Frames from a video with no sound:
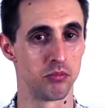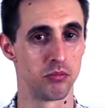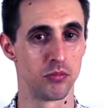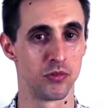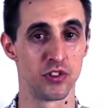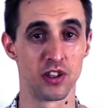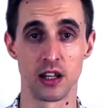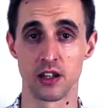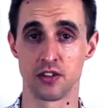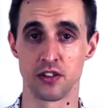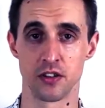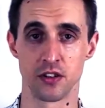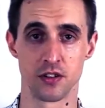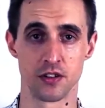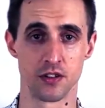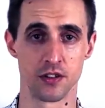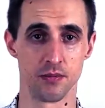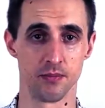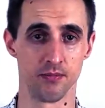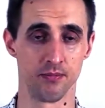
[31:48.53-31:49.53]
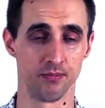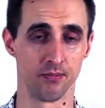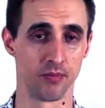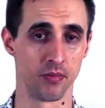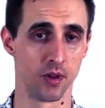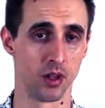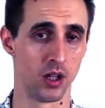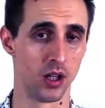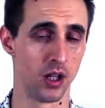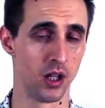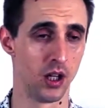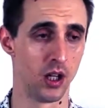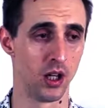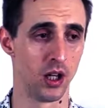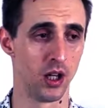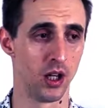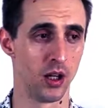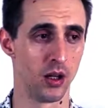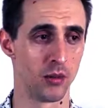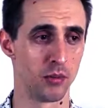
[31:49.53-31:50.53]
solicitors.
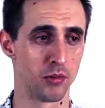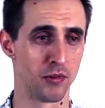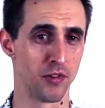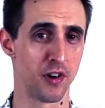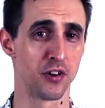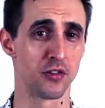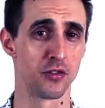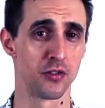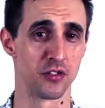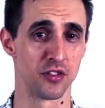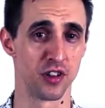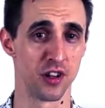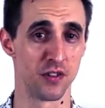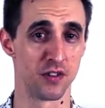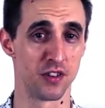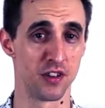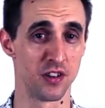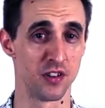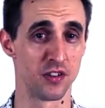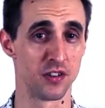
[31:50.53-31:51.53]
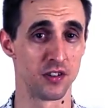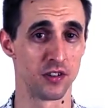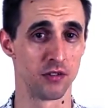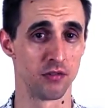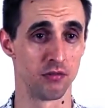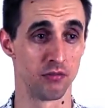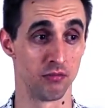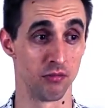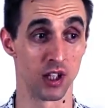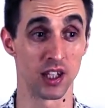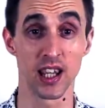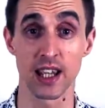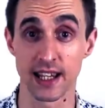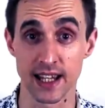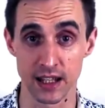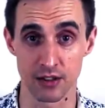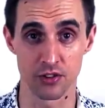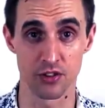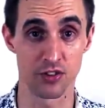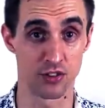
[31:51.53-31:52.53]
Professional services, like
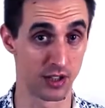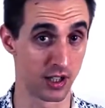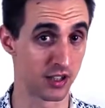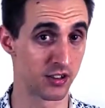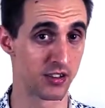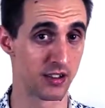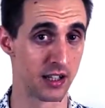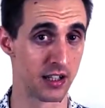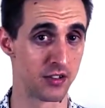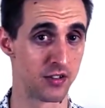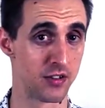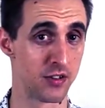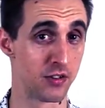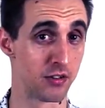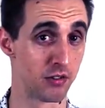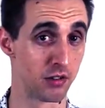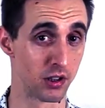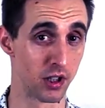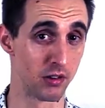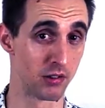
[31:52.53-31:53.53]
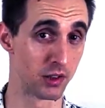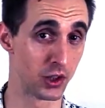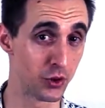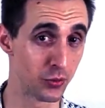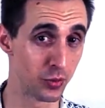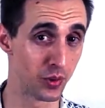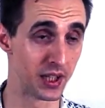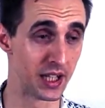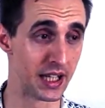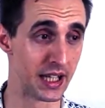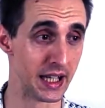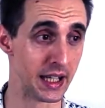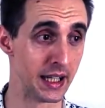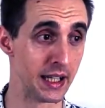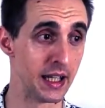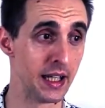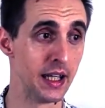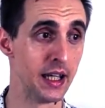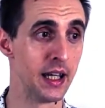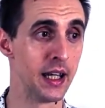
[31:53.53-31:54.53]
accountants, like solicitors, are a good one here.
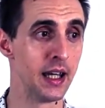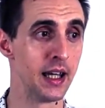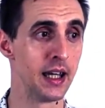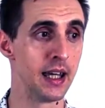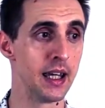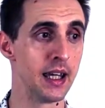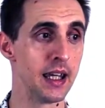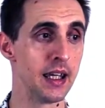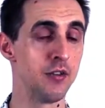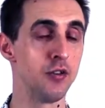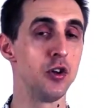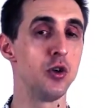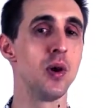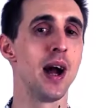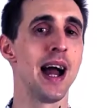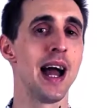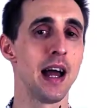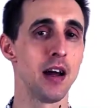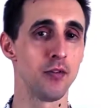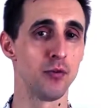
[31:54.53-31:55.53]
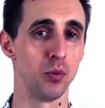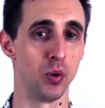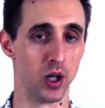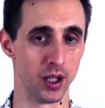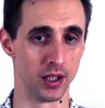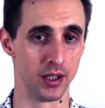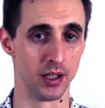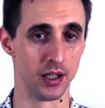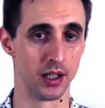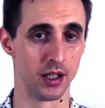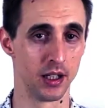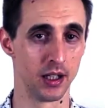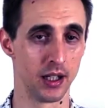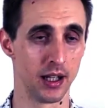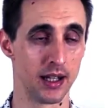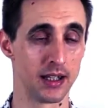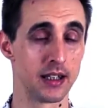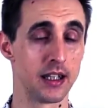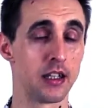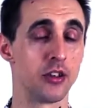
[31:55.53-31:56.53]
If you have one
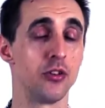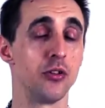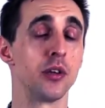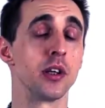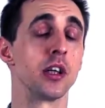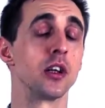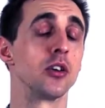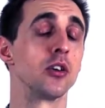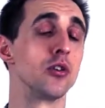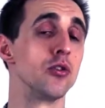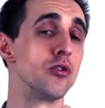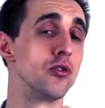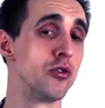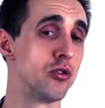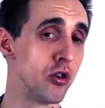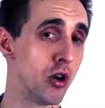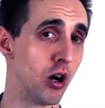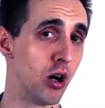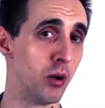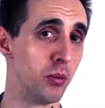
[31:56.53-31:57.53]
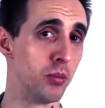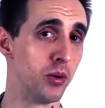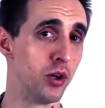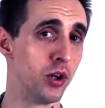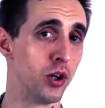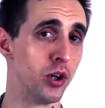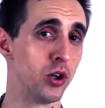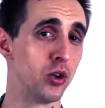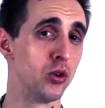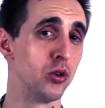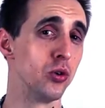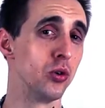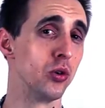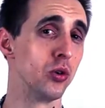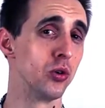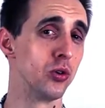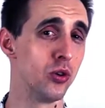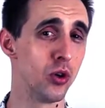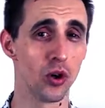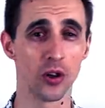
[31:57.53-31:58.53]
and they're doing a good job, you're
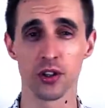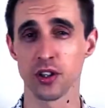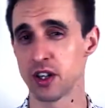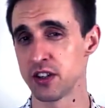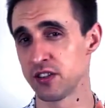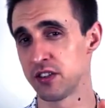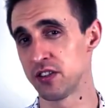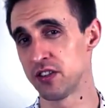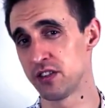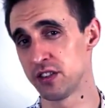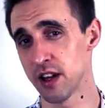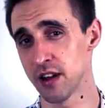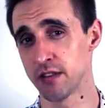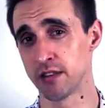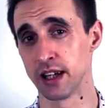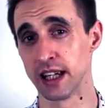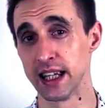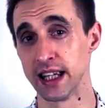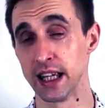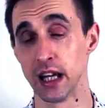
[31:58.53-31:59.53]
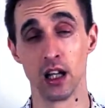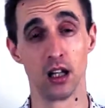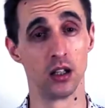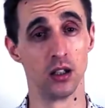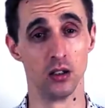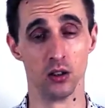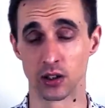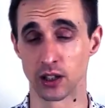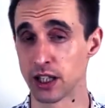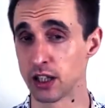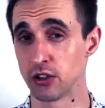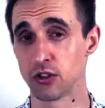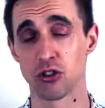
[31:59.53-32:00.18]
not necessarily looking